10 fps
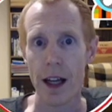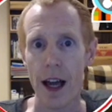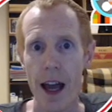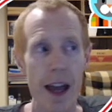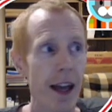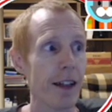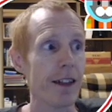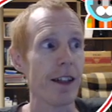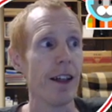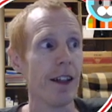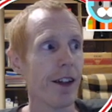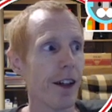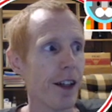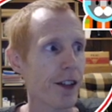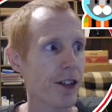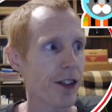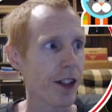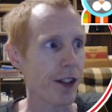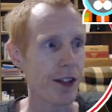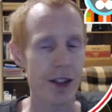And in the
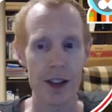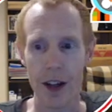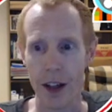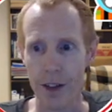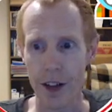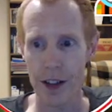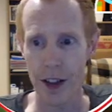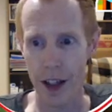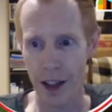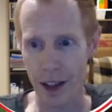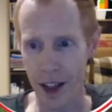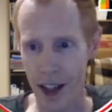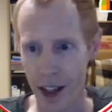distance, all of a sudden.